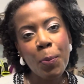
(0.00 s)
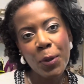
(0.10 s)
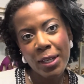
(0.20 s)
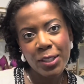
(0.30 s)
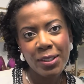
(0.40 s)

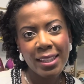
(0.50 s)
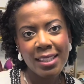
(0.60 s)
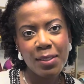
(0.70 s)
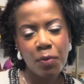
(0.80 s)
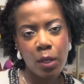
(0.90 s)
And here
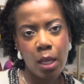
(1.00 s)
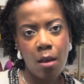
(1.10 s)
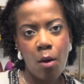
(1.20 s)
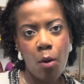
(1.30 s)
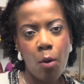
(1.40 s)
is where
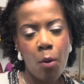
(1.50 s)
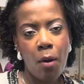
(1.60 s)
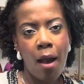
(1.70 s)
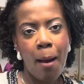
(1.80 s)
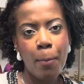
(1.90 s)
I
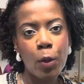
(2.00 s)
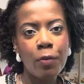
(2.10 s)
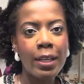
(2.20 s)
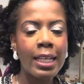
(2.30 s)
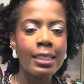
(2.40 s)
say
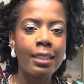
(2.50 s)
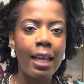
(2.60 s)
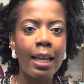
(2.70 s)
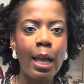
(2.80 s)
goodbye.